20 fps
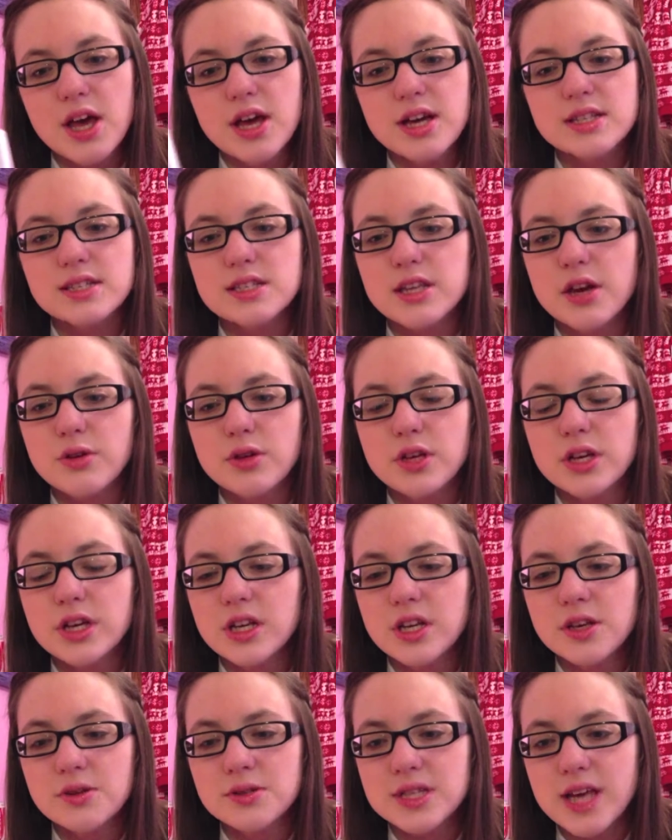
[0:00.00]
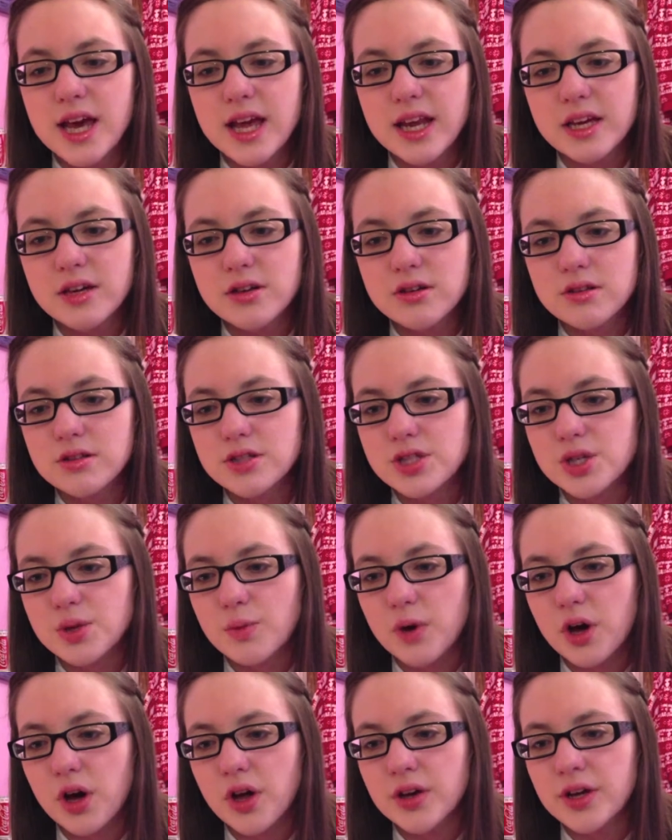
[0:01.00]
So you can use any colours you
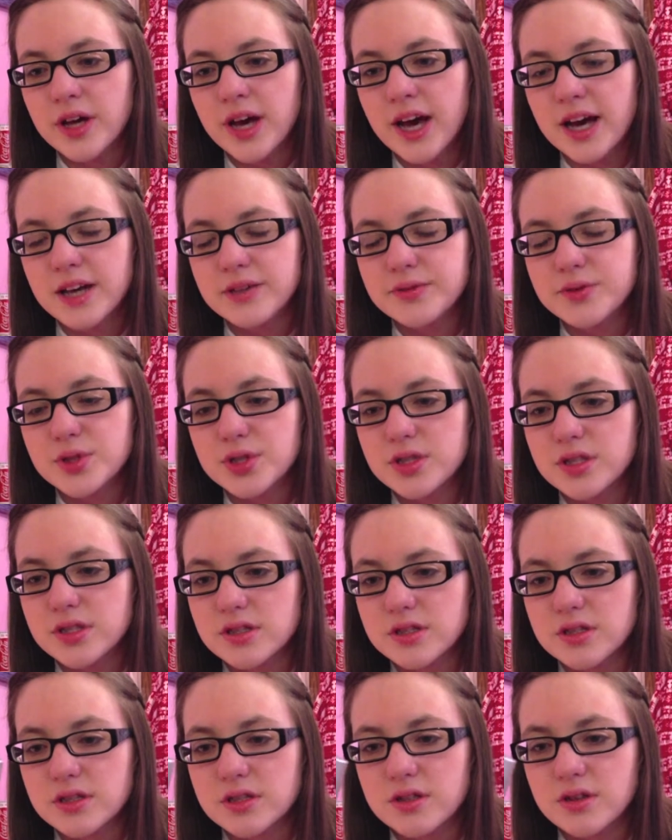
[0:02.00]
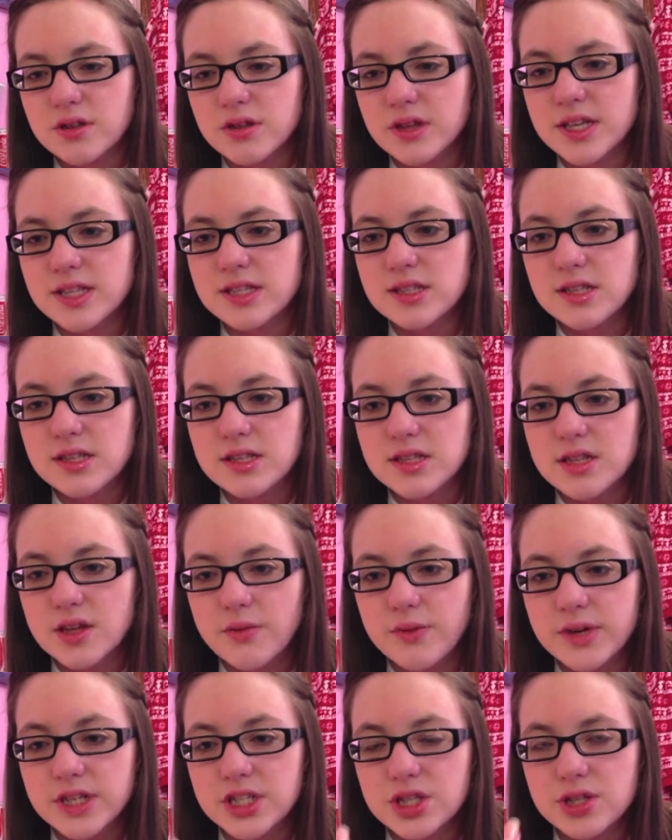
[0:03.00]
want. I've just done this. It's the
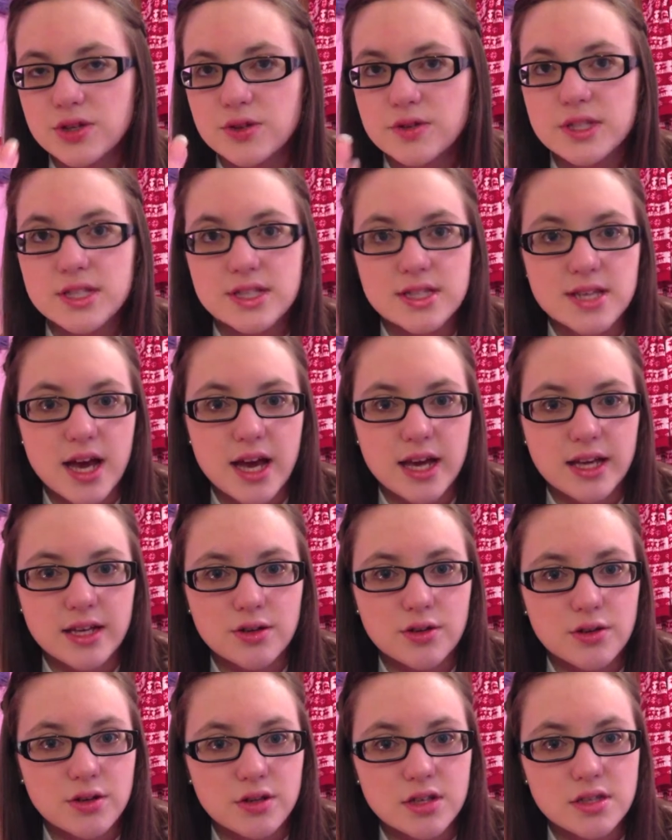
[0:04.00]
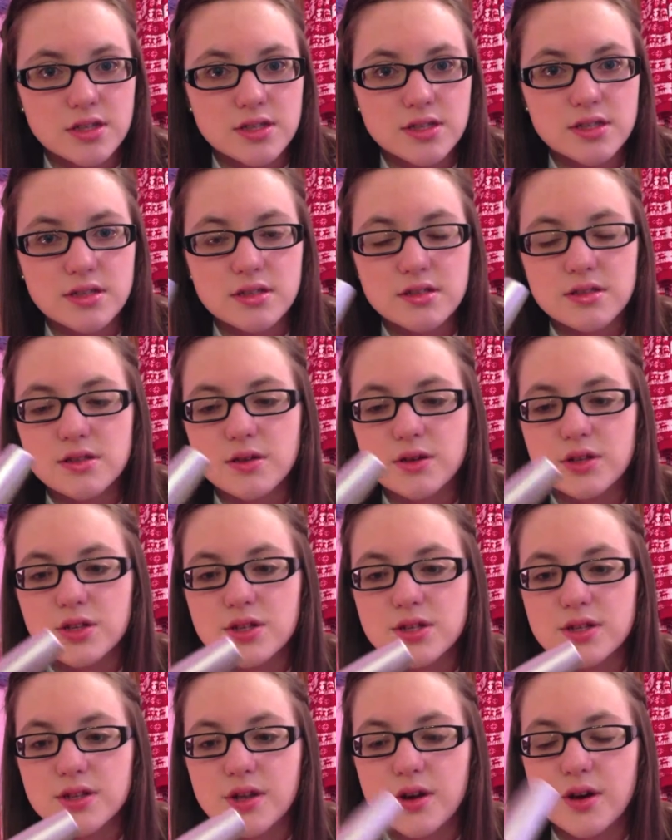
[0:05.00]
original design colours, so I
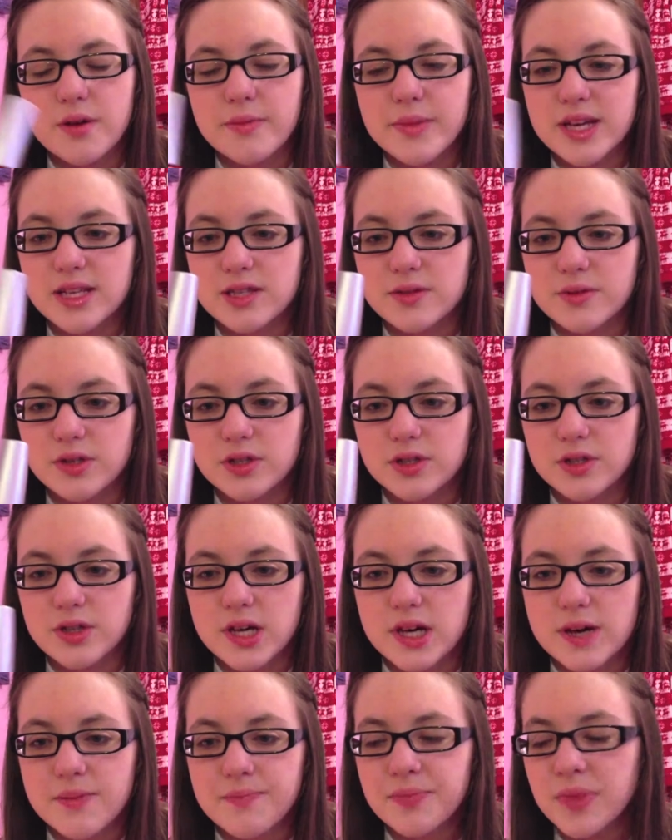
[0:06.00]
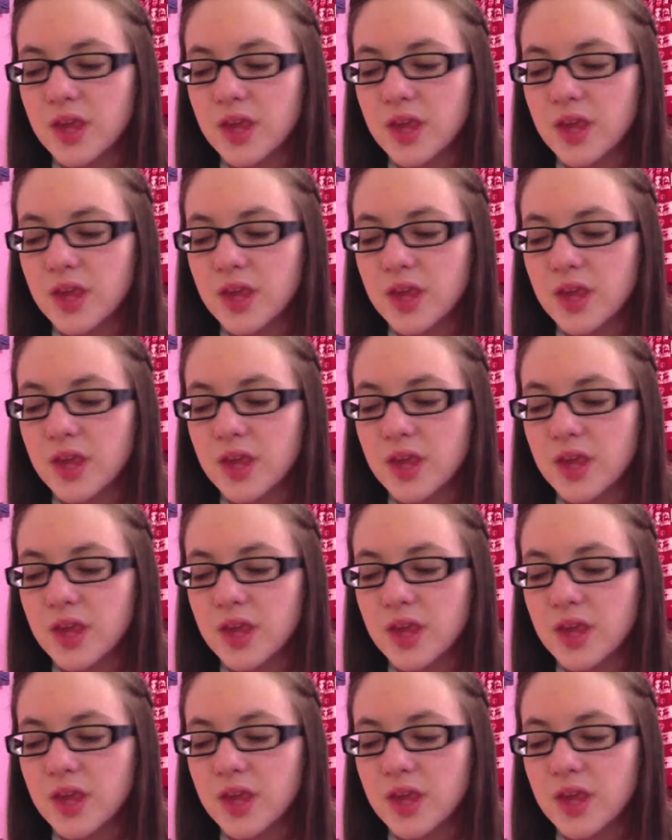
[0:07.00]
just thought I may as well do that.